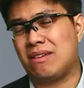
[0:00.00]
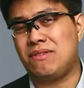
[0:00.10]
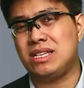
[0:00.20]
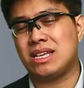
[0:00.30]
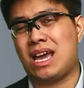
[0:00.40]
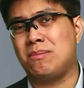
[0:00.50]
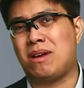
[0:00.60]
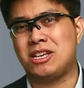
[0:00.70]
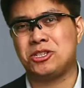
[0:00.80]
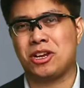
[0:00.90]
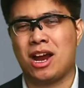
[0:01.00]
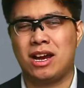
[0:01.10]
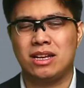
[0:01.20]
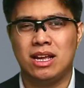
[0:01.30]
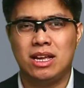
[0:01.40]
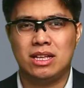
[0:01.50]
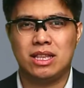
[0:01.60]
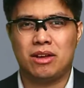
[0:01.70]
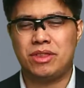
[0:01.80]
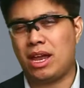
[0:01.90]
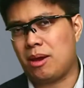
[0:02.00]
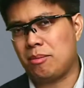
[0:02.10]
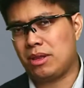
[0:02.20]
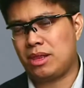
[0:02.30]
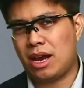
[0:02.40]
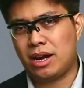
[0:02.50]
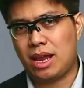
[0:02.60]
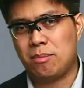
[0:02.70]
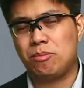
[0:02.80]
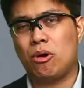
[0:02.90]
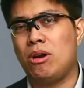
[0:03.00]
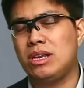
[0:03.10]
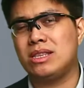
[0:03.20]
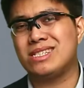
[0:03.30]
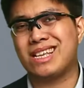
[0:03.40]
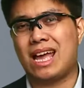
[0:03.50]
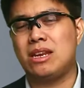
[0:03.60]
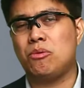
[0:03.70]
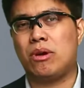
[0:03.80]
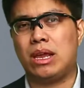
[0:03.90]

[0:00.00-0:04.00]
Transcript: Visa and MasterCard. Now, they are embroiled in the scandal